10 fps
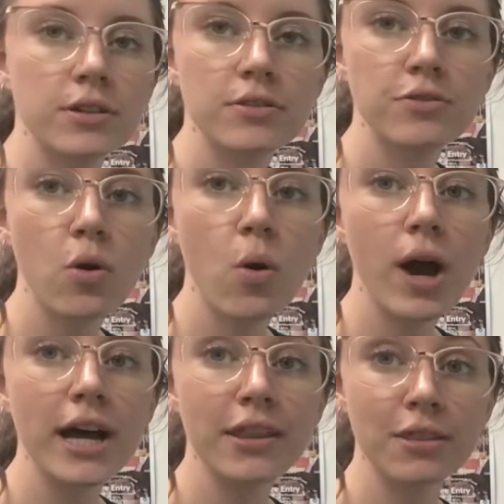
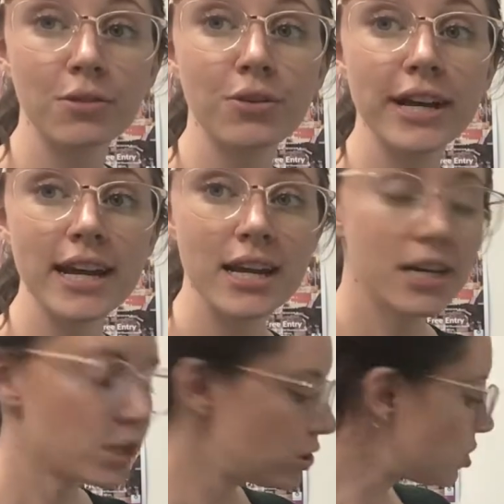4, 3,
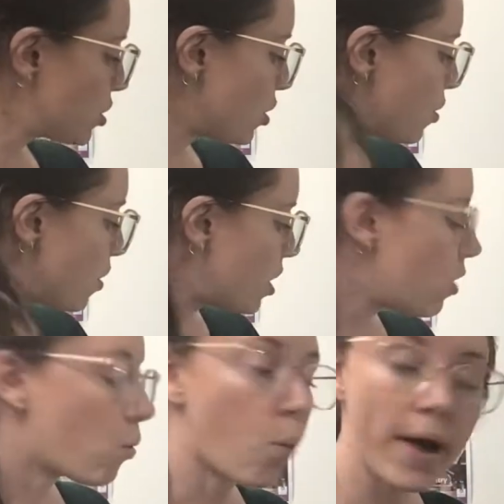
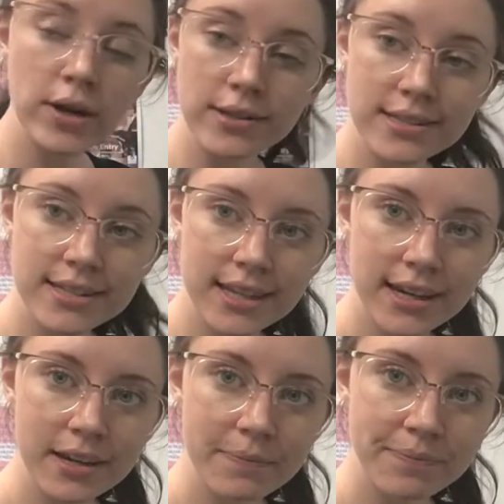2, 1 on C,
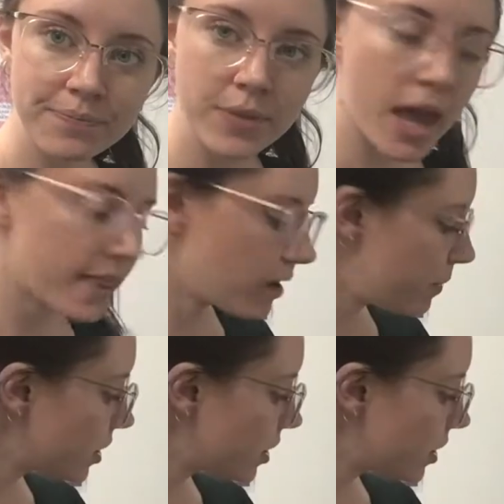and then we